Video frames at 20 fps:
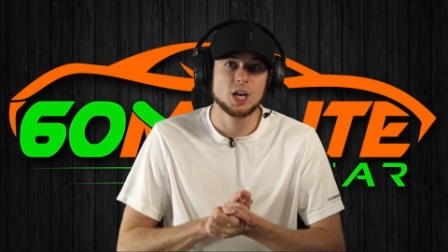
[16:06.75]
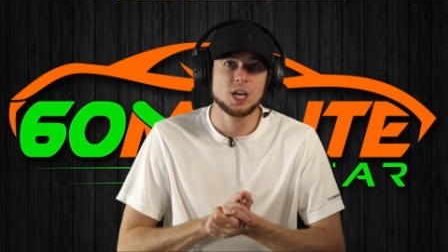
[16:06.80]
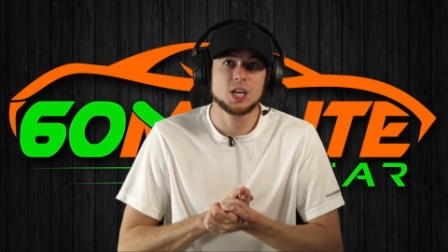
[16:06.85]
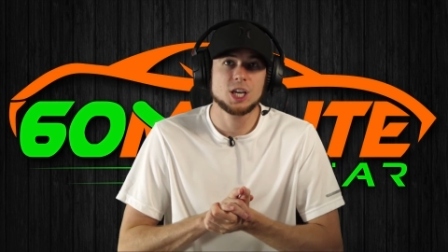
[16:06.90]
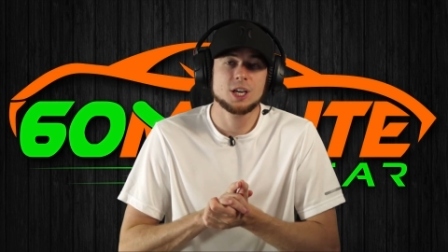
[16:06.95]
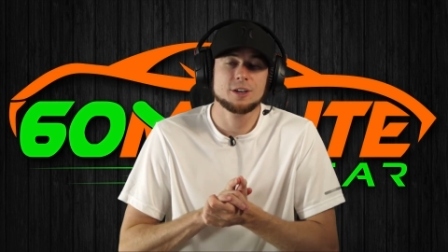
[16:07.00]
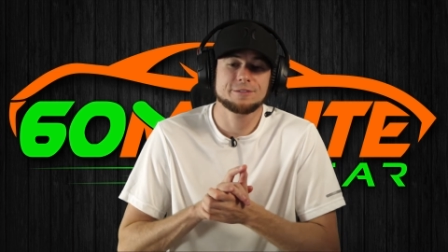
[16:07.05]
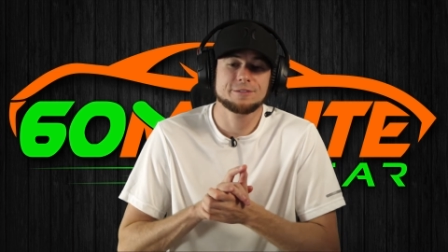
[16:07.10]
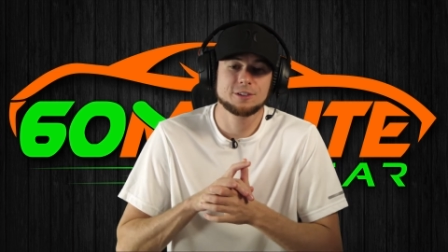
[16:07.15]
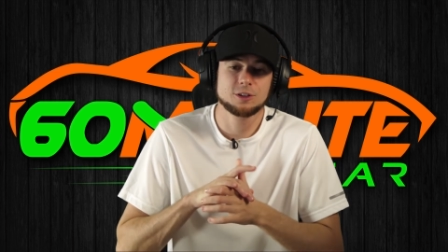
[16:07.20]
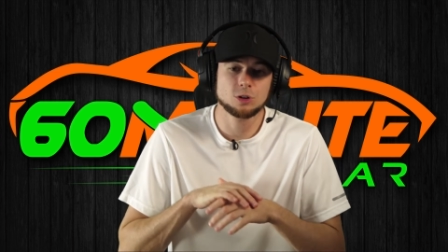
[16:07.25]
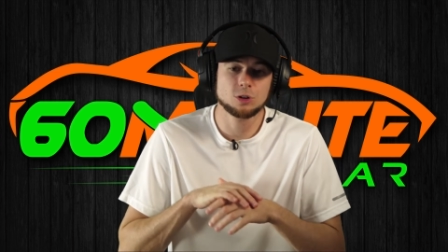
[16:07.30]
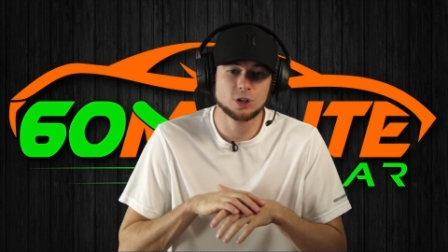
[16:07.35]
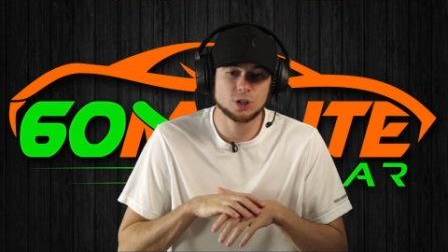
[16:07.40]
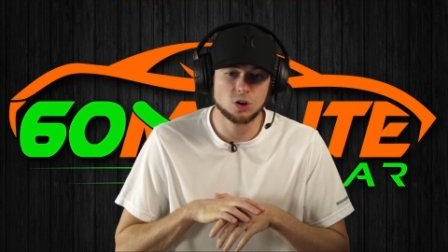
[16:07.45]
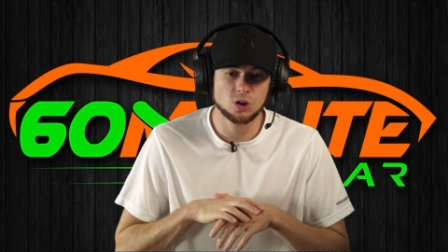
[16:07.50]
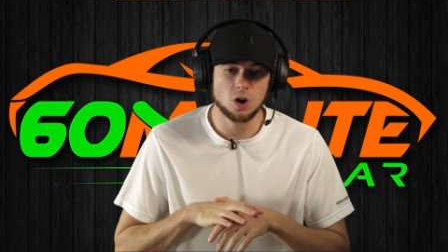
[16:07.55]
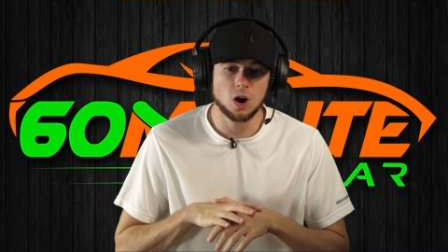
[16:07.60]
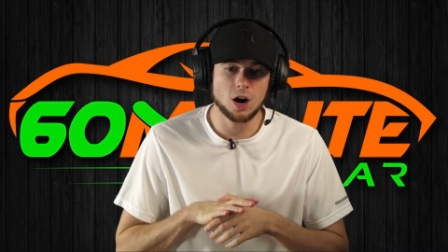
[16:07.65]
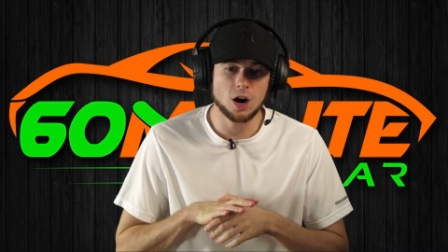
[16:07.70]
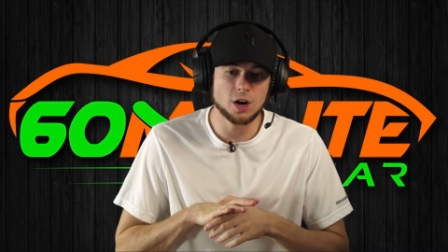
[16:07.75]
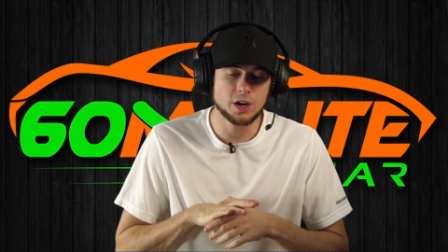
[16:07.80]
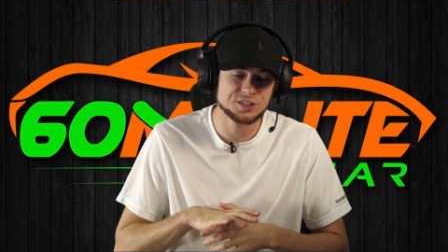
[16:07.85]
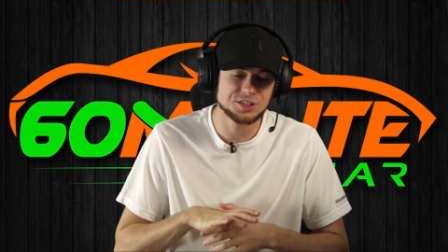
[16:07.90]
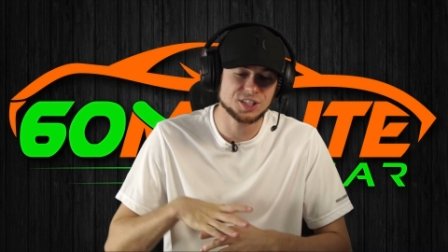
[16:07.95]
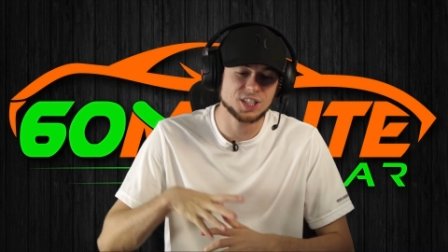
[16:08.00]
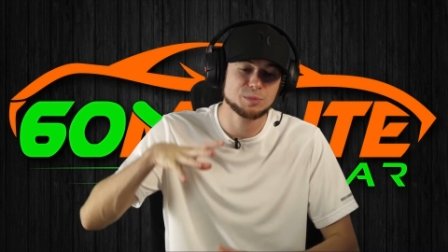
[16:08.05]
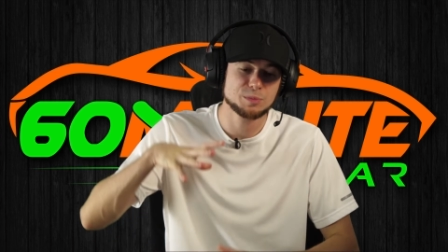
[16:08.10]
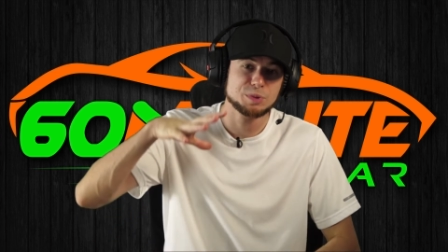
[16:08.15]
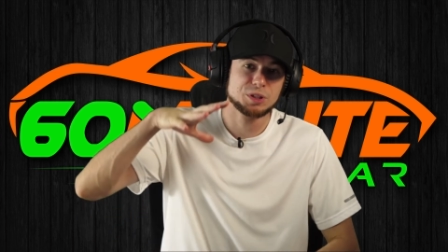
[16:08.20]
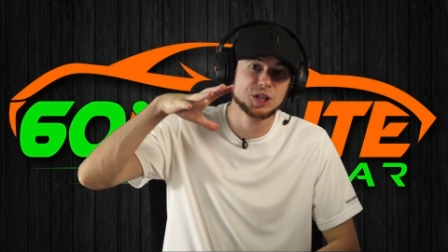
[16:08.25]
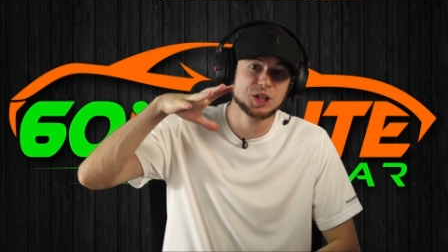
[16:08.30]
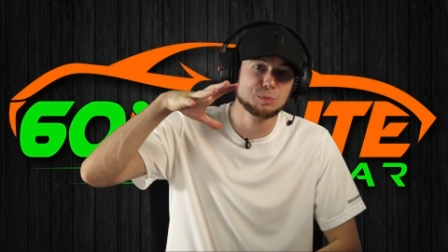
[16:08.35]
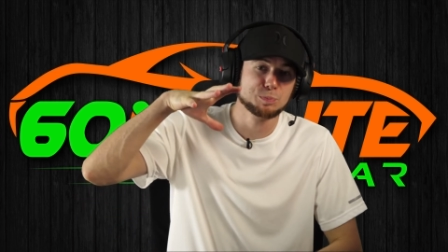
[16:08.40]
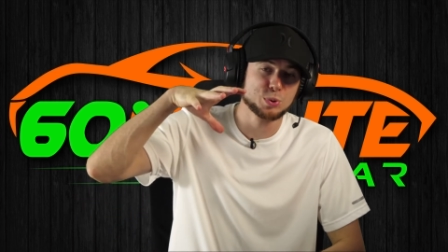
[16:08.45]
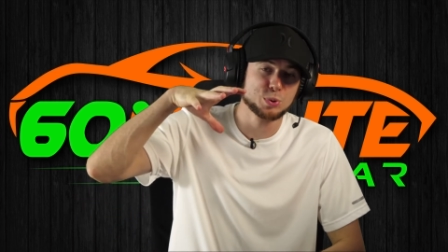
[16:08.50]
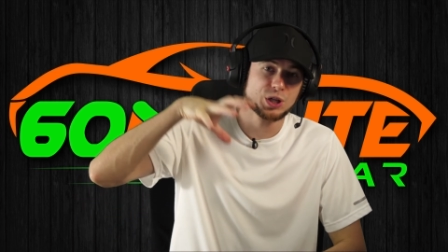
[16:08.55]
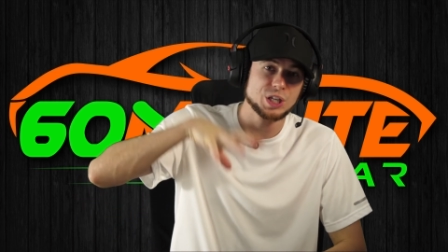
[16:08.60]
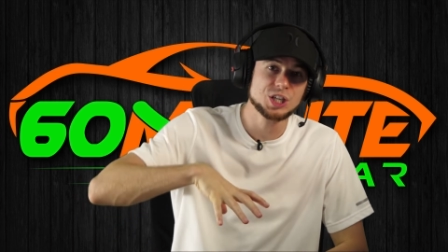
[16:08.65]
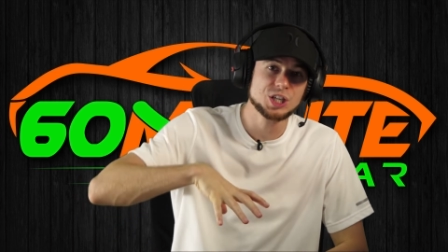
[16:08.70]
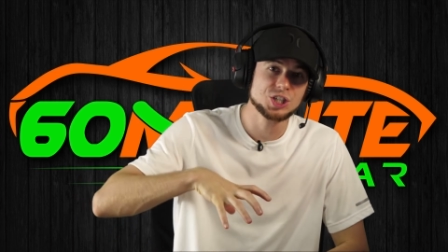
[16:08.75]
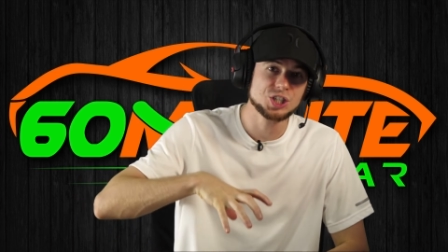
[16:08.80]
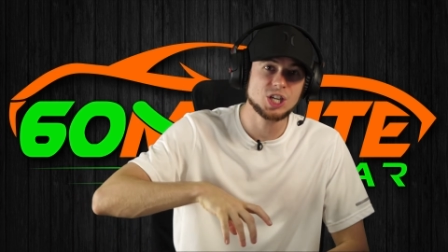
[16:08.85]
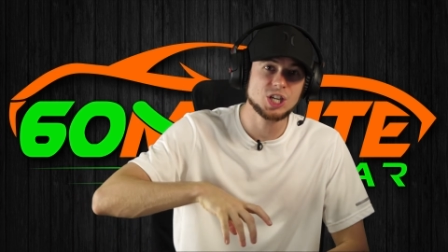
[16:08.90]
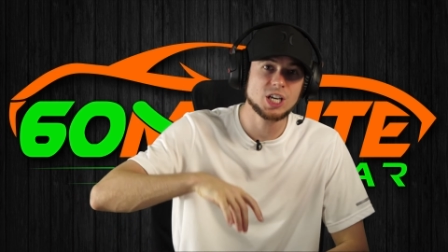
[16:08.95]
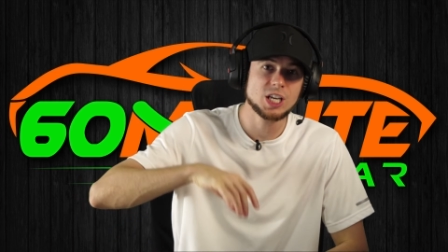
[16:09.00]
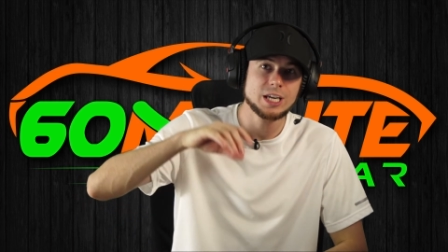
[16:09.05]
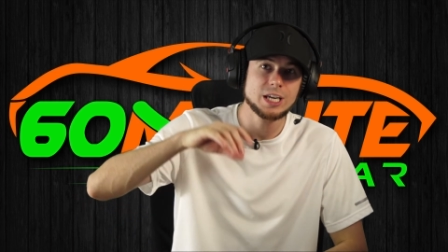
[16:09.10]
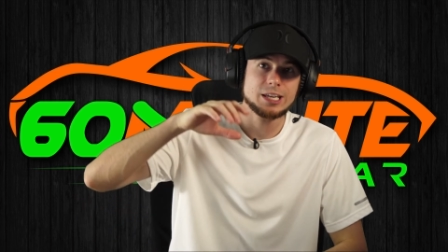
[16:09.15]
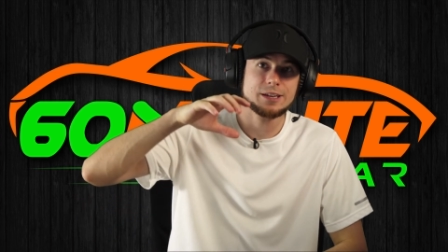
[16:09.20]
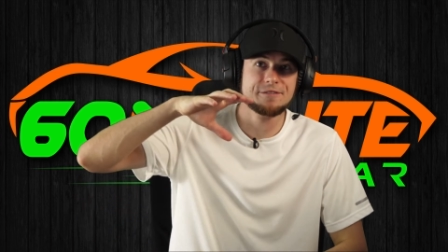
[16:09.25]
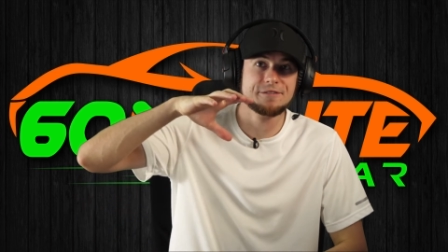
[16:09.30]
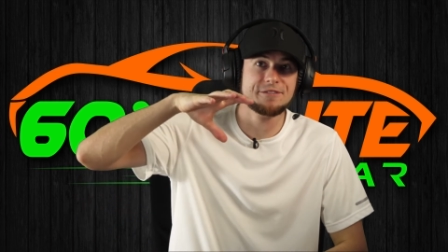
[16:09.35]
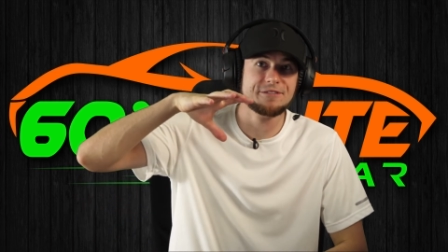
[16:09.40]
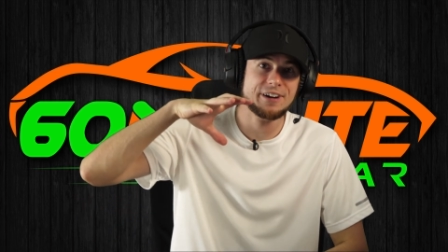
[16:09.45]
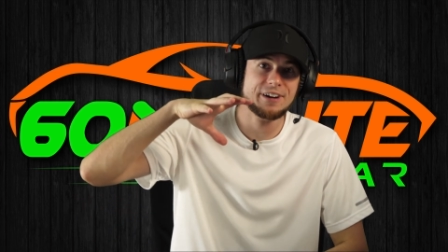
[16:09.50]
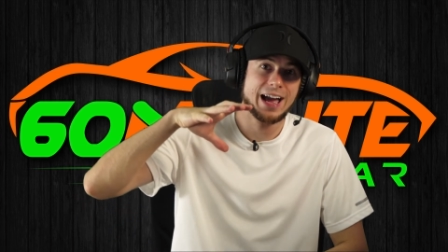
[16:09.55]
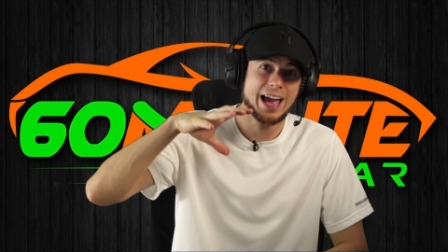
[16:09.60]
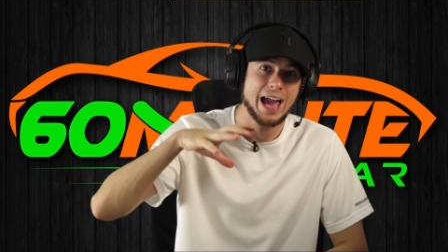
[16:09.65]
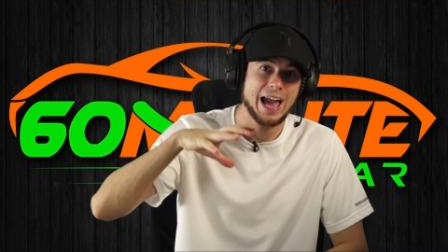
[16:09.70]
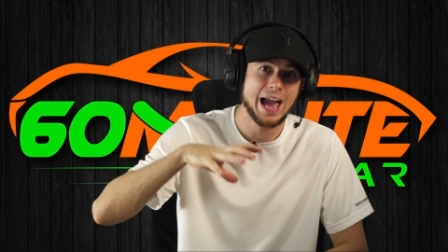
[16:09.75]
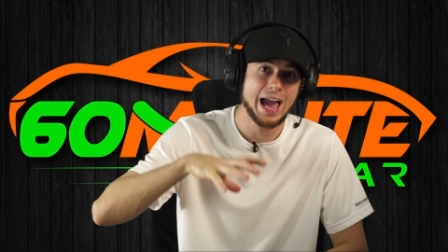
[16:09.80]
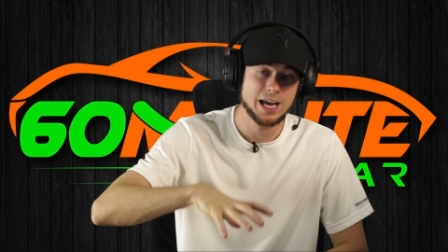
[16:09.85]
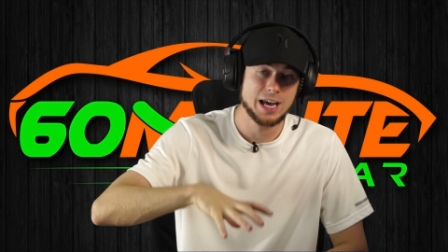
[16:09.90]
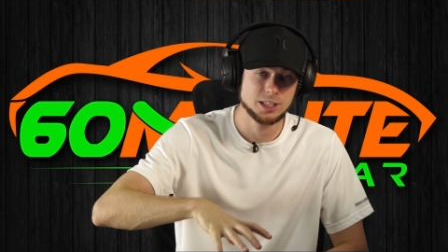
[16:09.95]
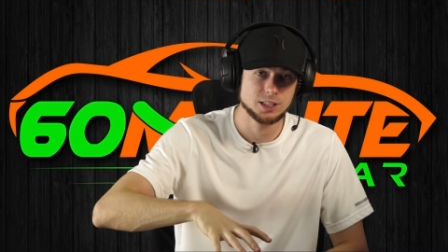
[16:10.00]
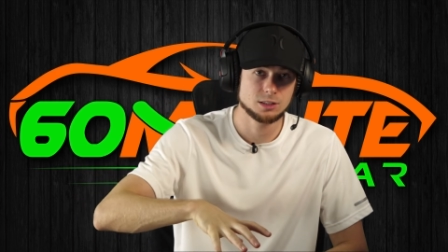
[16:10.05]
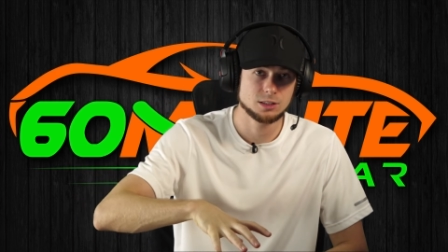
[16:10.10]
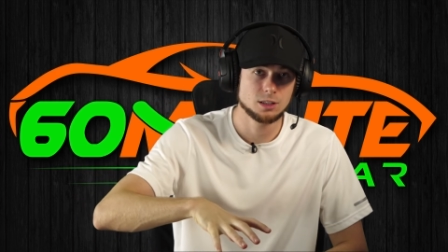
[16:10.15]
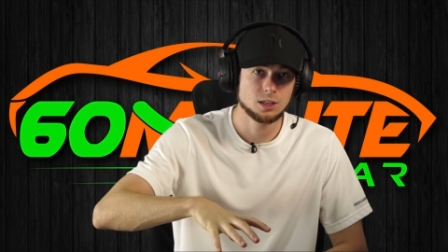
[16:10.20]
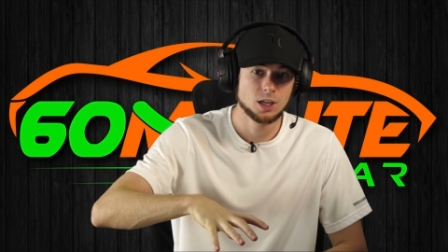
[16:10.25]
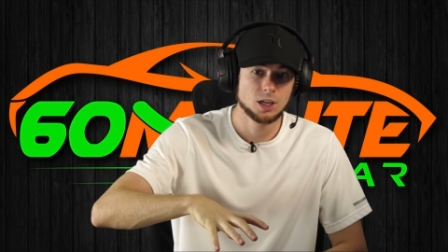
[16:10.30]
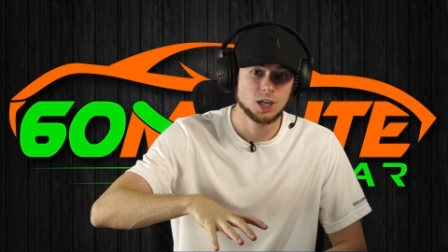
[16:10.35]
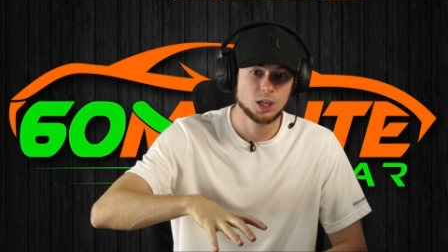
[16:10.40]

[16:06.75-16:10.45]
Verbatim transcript: if your car is going to be depreciating fast.